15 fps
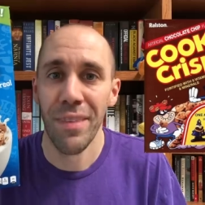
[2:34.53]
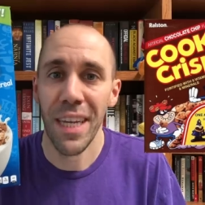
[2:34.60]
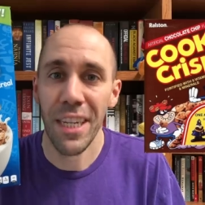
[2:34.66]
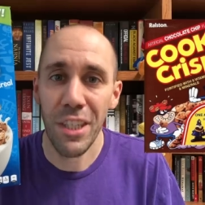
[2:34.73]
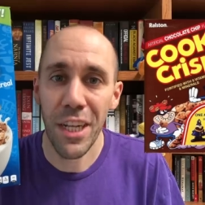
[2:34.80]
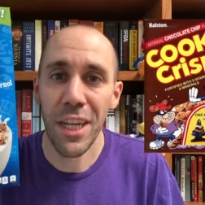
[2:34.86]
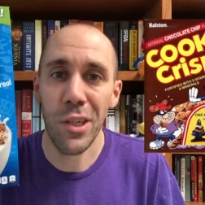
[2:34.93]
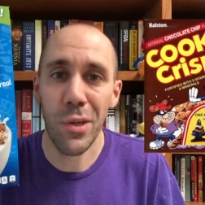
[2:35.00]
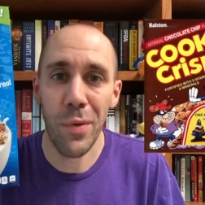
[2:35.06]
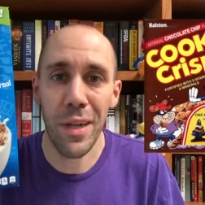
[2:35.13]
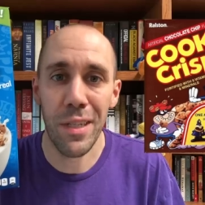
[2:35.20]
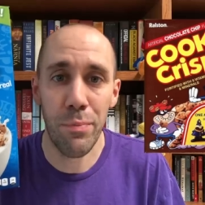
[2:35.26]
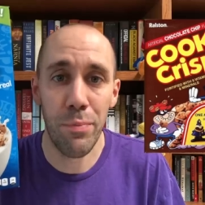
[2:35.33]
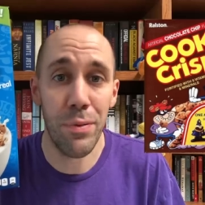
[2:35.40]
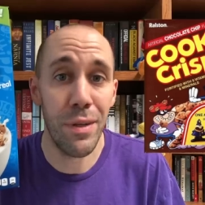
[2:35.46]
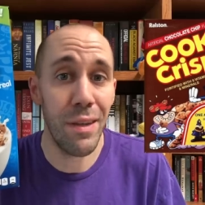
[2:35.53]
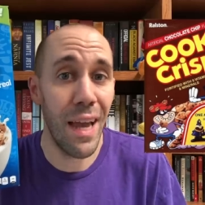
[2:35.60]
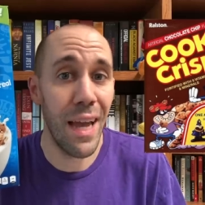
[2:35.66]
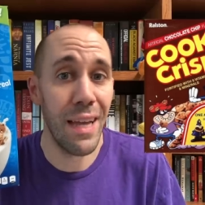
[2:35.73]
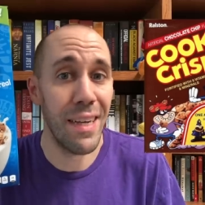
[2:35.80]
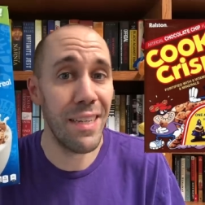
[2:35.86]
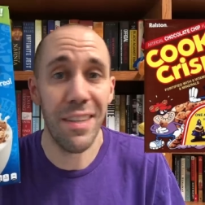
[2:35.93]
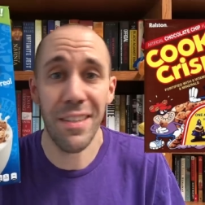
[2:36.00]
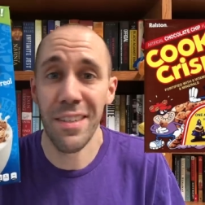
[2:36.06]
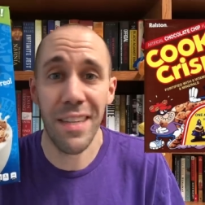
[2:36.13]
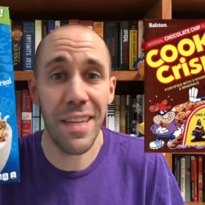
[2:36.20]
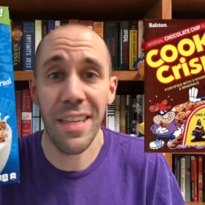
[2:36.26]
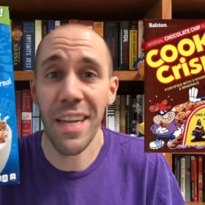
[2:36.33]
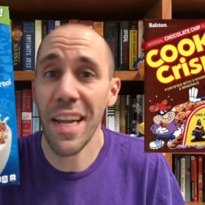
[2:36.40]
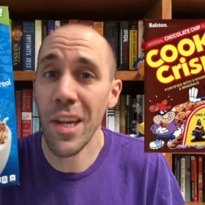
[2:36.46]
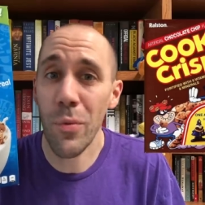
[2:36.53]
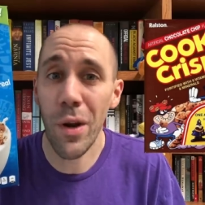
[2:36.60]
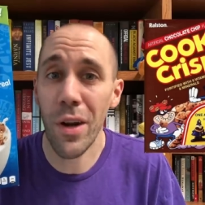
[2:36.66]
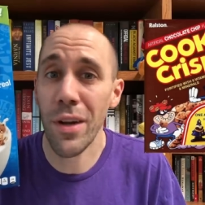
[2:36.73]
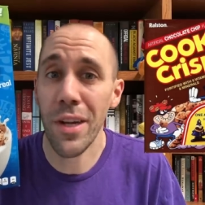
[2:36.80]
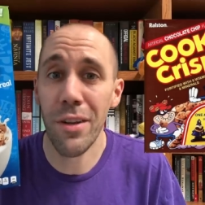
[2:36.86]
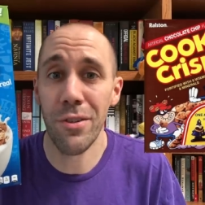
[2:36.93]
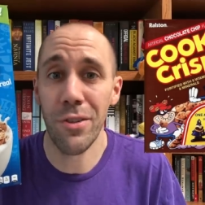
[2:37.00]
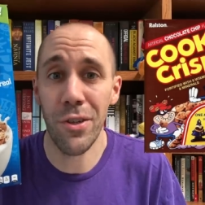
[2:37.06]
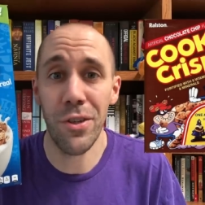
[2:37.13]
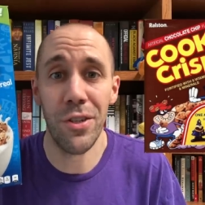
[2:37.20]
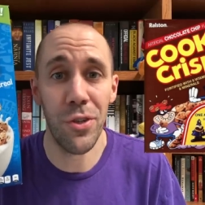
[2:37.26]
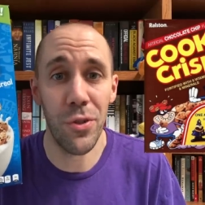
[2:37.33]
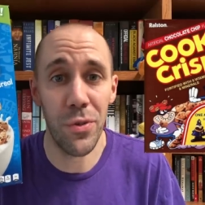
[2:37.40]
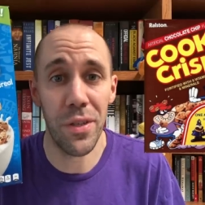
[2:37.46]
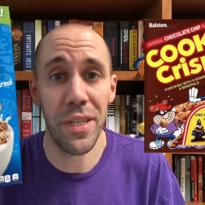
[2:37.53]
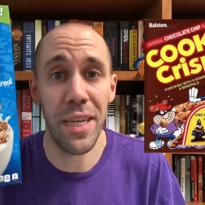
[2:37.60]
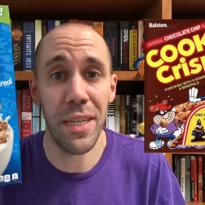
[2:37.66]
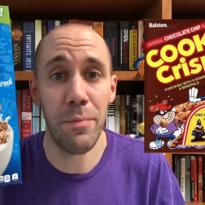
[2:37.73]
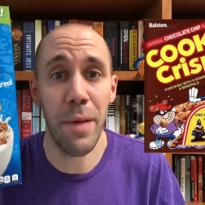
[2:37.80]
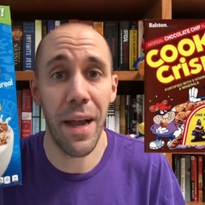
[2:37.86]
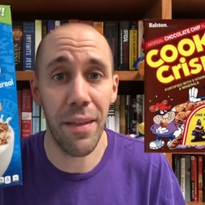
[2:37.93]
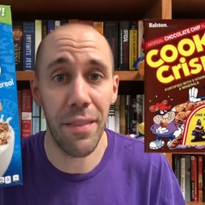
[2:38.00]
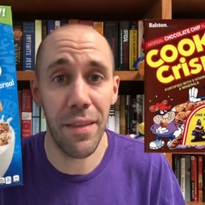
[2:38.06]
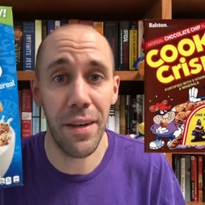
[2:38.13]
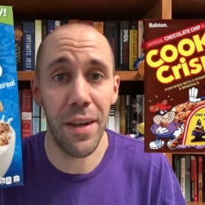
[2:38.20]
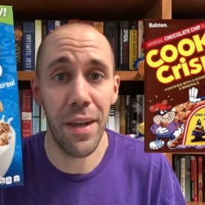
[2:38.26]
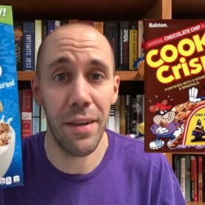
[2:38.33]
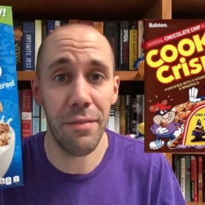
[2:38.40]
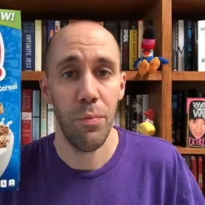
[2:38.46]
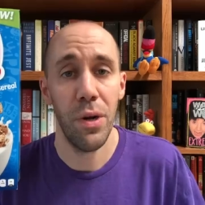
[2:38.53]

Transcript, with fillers: it changed the recipe and it doesn't taste anywhere near as good as it used to taste back in the day.